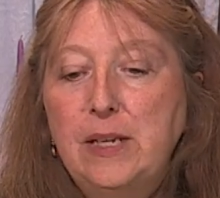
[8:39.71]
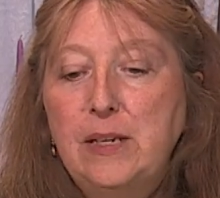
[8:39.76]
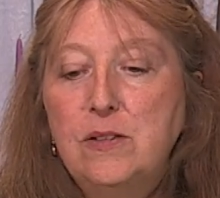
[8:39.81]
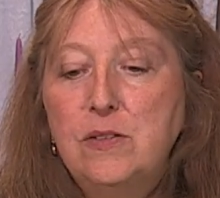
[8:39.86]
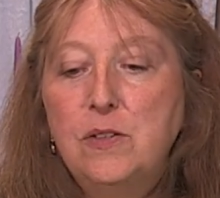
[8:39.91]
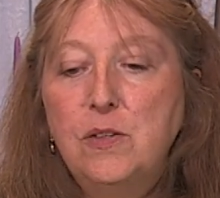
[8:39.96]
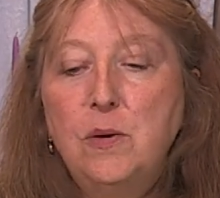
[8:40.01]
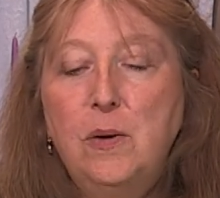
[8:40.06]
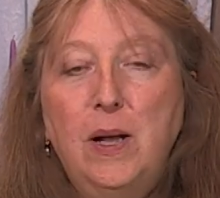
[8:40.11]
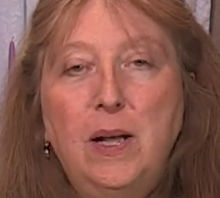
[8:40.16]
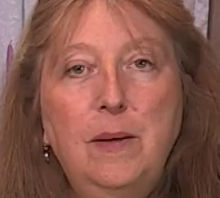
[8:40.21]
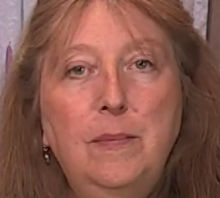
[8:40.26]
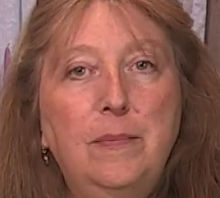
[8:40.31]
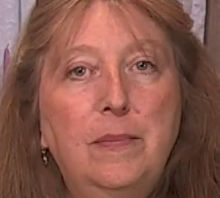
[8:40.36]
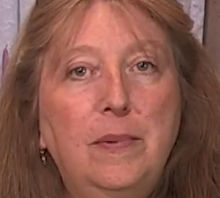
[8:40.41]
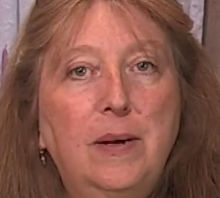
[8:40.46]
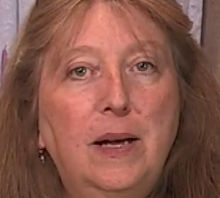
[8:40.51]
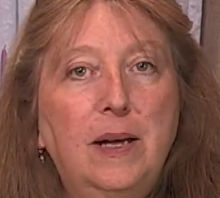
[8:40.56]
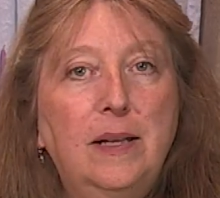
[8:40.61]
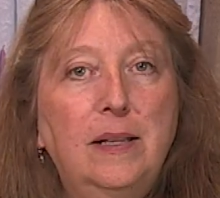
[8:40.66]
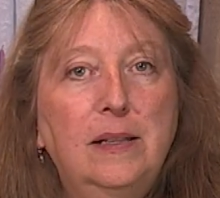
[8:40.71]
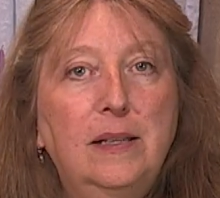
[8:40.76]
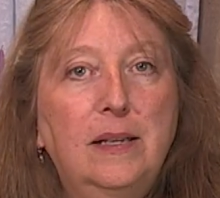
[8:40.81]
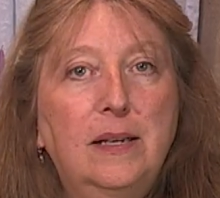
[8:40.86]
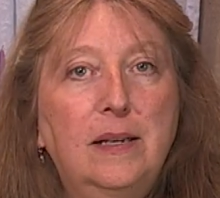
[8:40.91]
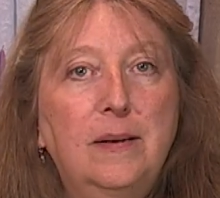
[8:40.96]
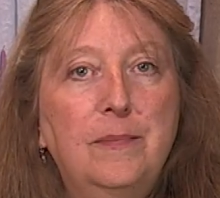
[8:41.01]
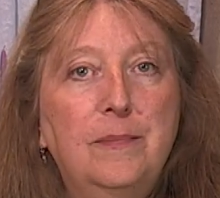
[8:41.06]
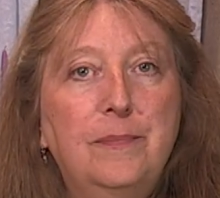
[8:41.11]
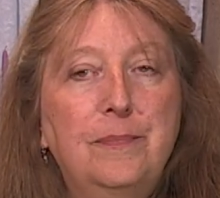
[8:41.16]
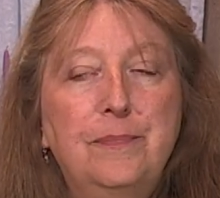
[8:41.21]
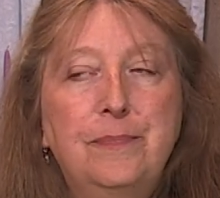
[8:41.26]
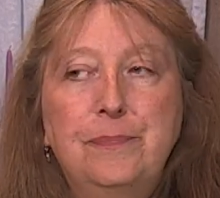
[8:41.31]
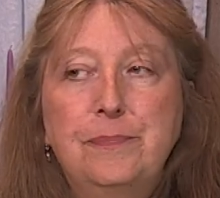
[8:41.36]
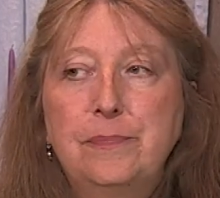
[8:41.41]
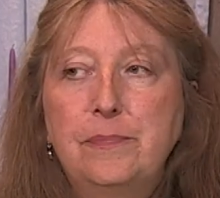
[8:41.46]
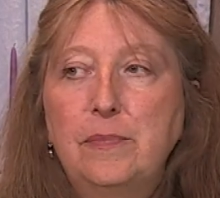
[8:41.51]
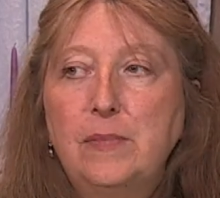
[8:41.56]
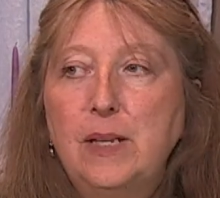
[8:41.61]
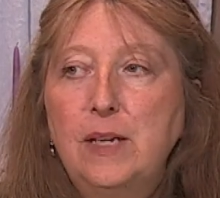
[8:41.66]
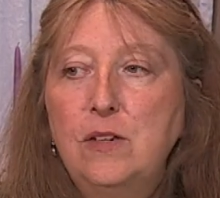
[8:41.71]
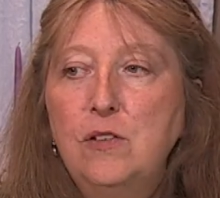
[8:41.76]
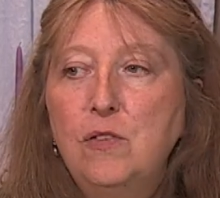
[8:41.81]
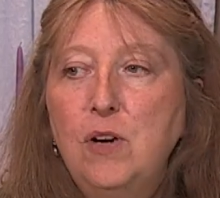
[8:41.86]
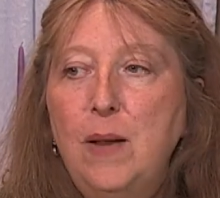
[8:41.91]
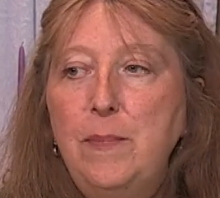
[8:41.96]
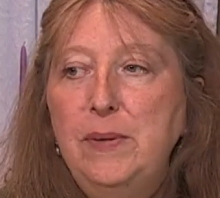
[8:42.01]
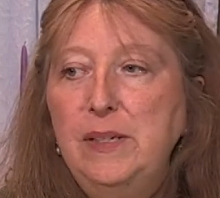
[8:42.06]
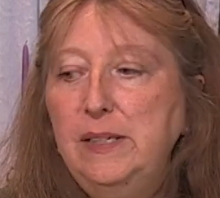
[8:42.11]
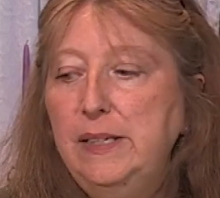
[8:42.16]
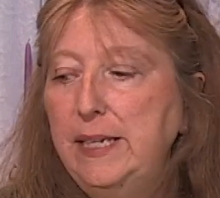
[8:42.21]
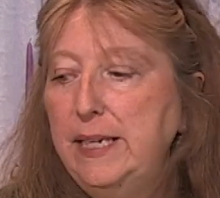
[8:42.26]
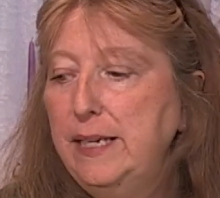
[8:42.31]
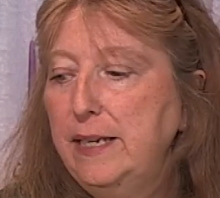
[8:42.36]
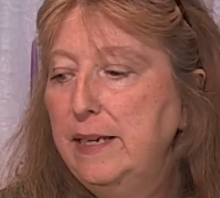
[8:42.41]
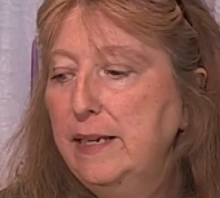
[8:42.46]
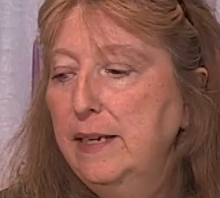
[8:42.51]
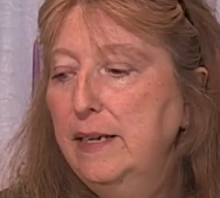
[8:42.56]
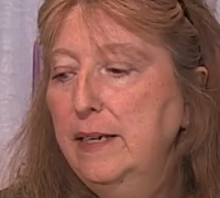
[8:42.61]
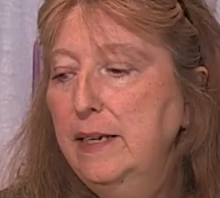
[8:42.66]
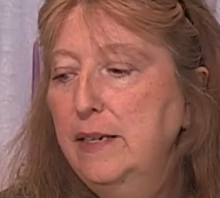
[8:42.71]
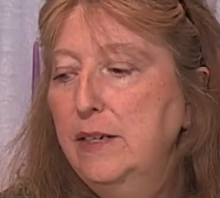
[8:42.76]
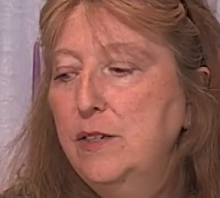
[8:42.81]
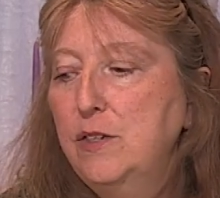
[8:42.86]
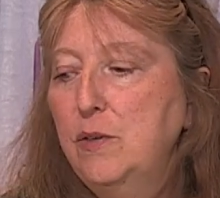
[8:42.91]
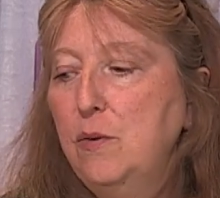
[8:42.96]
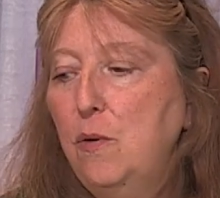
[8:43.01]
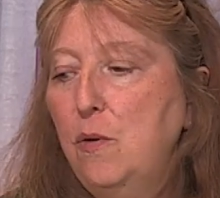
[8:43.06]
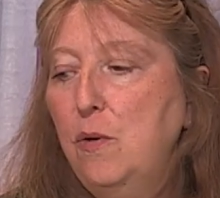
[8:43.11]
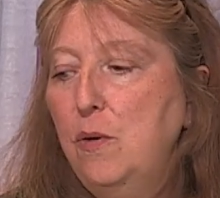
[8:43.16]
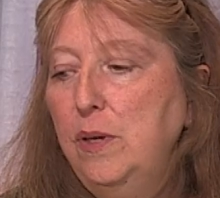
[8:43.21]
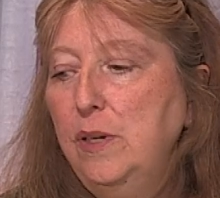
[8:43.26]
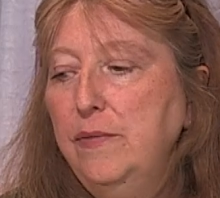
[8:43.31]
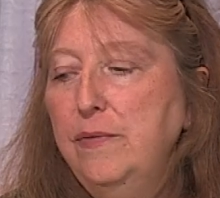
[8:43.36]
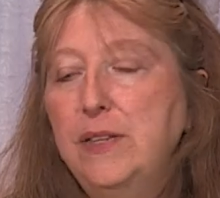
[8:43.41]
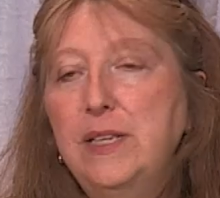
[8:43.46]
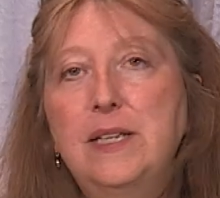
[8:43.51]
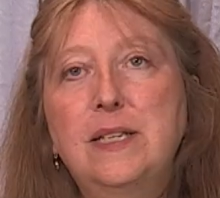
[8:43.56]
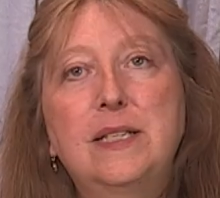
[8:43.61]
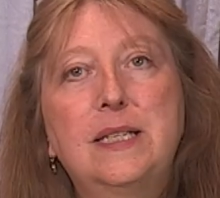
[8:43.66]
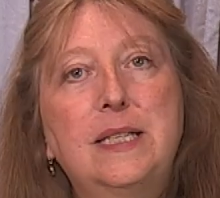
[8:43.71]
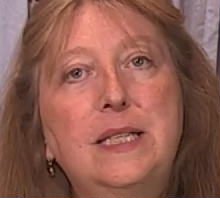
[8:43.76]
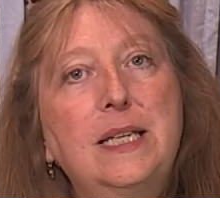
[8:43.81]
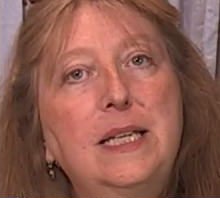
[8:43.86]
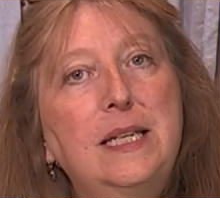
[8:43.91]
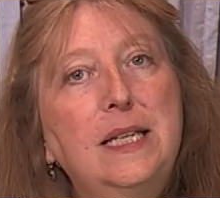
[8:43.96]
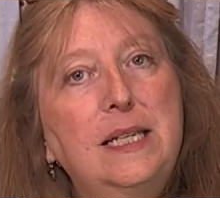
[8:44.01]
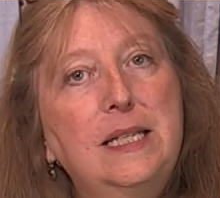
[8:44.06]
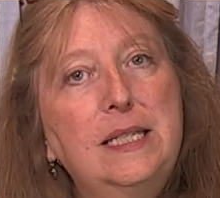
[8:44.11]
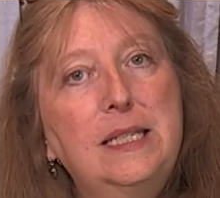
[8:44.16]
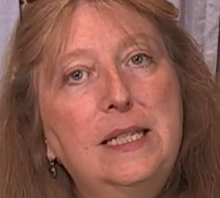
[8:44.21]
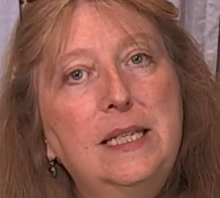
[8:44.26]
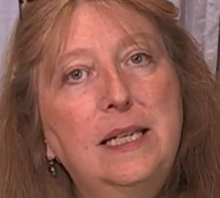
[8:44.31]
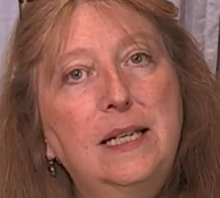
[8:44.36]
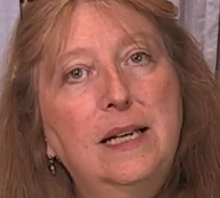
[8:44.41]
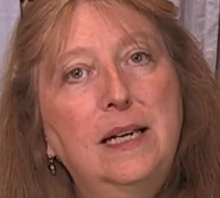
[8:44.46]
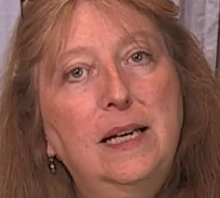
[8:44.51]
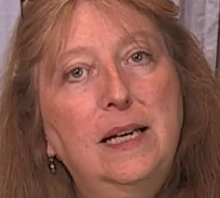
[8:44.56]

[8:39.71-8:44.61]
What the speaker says: So I'll drop a link to all of these things